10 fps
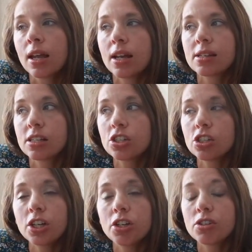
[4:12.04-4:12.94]

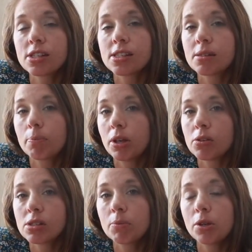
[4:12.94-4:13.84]
Essentially, you just
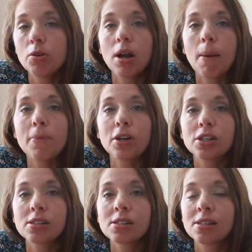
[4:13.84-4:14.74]
peel some
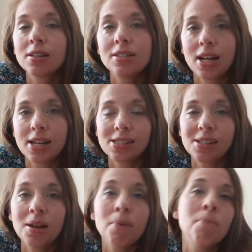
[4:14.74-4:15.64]
cucumbers, dice
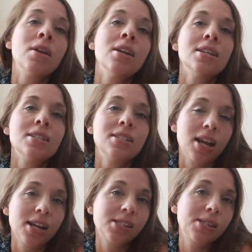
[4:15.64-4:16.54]
some
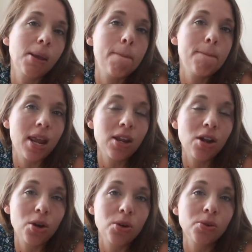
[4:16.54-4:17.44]
dice
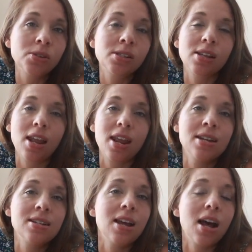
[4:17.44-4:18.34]
mangoes
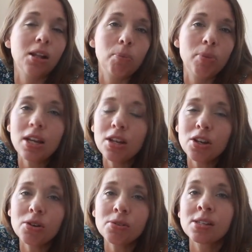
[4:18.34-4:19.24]
and
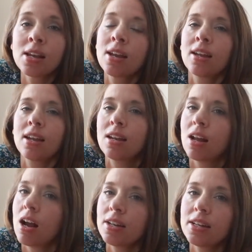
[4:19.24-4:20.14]
jalapenos and
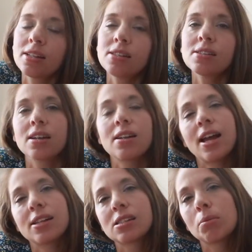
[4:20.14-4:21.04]
onions and
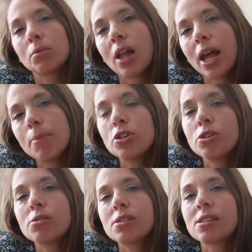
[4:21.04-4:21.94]
add some lime
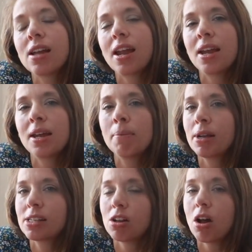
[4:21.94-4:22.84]
juice and
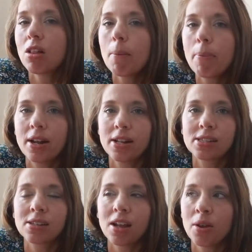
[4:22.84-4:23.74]
mix it all up and
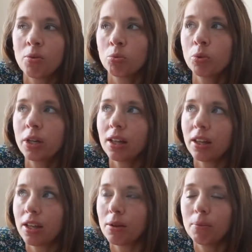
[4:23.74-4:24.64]
it's a
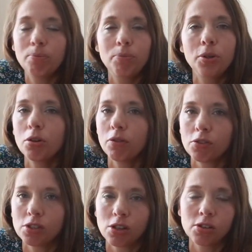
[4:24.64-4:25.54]
really
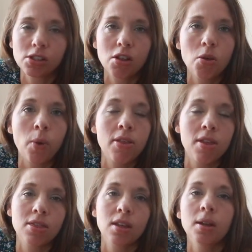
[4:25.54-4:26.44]
beautiful salsa the way
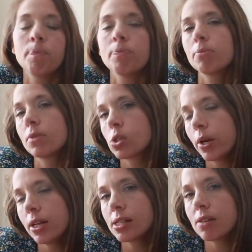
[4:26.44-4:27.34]
that the
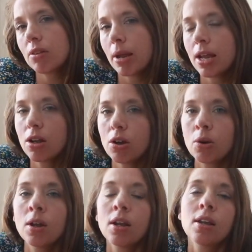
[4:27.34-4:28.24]
sweetness of the
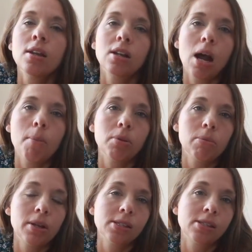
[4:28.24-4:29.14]
mango
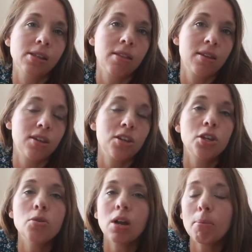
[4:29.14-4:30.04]
complements the
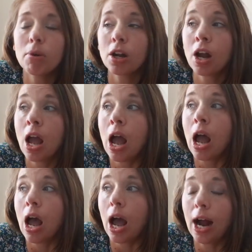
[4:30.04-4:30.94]
cucumber
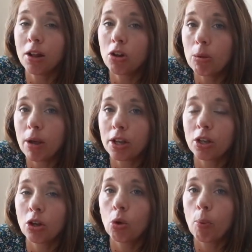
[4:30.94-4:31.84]
I don't know about
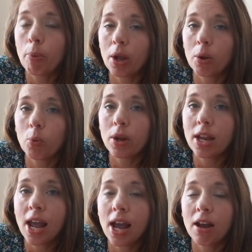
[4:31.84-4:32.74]
you but
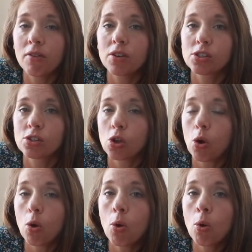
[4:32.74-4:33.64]
we have
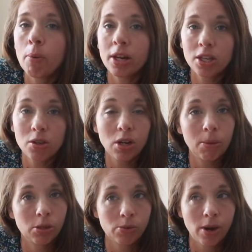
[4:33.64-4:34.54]
so many
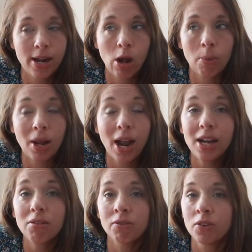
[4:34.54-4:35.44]
cucumbers right now I'm kind
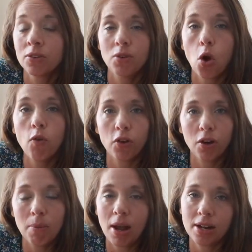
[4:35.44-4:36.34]
of over
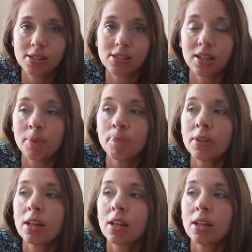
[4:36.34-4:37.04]
them honestly